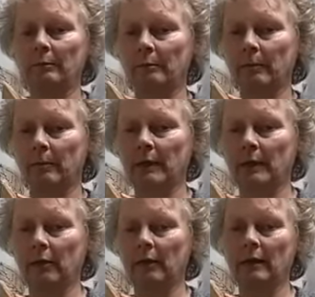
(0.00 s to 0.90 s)

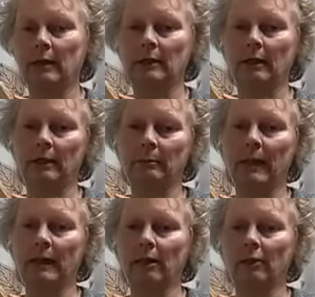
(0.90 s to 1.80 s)
Midlothian in
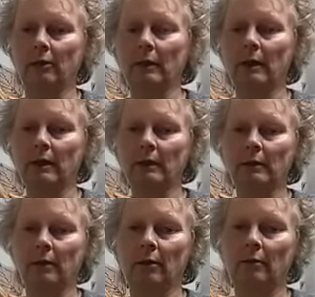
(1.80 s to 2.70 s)
Pennycook. So
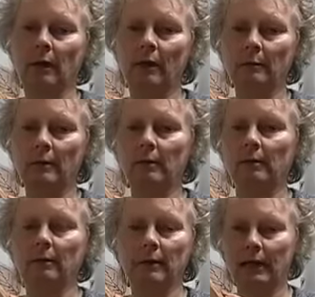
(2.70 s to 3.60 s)
hope to
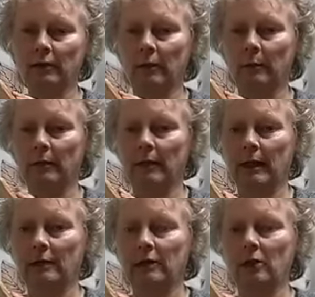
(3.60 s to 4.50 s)
catch up with you again
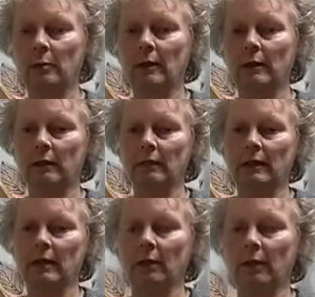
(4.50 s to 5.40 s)
soon with another
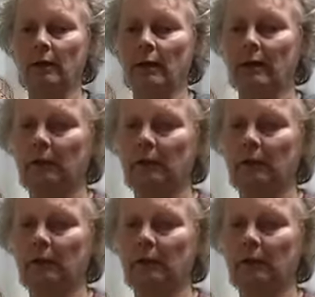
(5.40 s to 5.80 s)
video, and thanks for